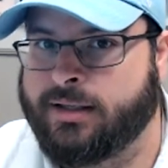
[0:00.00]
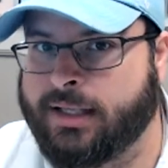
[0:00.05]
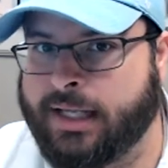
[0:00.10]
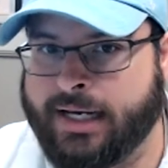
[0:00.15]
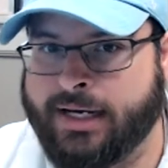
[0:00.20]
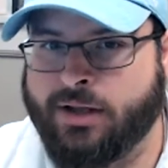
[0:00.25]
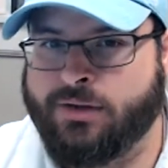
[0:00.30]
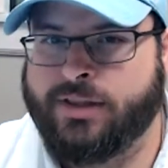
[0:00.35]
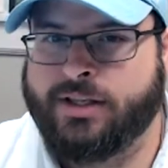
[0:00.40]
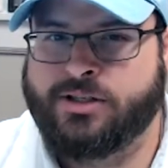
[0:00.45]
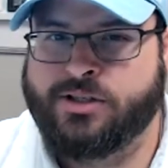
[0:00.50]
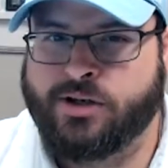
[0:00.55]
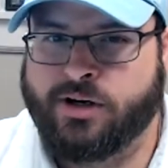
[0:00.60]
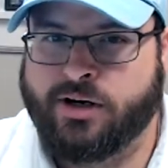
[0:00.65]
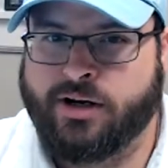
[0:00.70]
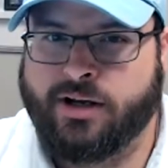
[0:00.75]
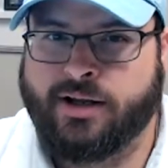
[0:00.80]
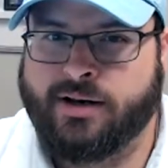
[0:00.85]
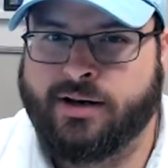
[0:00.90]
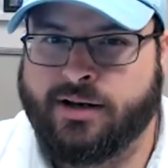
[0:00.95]
I know that
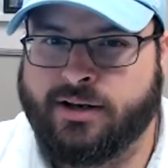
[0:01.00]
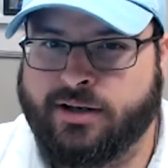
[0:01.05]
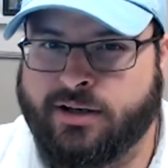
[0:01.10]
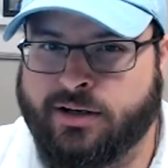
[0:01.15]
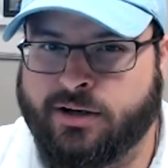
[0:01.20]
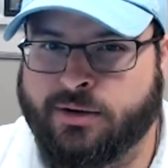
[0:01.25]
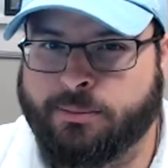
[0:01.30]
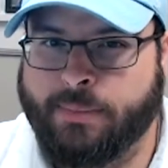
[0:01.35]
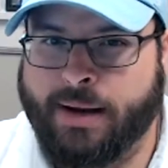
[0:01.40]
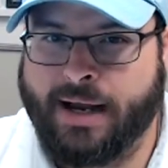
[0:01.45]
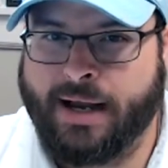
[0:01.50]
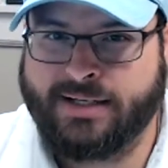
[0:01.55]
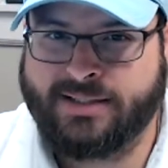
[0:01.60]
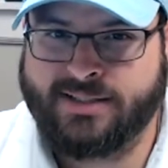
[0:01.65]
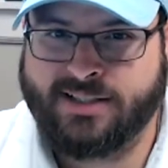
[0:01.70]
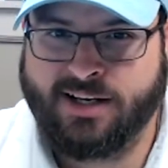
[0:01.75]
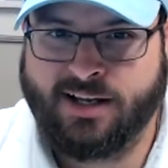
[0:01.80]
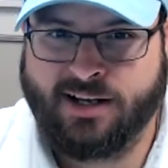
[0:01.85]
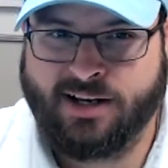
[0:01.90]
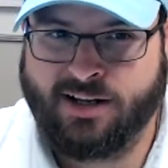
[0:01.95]
your
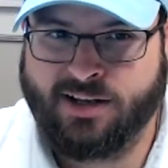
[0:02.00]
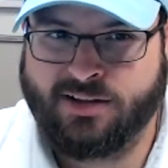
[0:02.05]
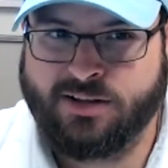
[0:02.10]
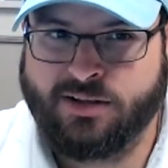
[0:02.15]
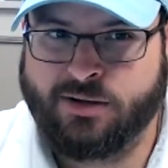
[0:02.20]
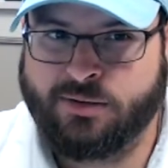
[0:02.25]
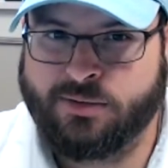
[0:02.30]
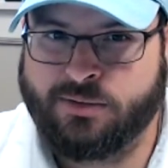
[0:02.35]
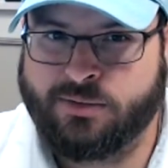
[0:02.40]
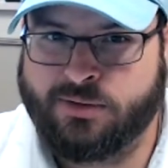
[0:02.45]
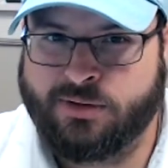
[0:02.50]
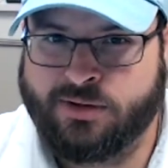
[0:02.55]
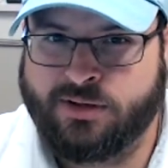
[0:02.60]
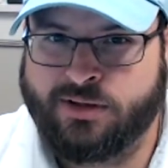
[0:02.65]
mic's not on though,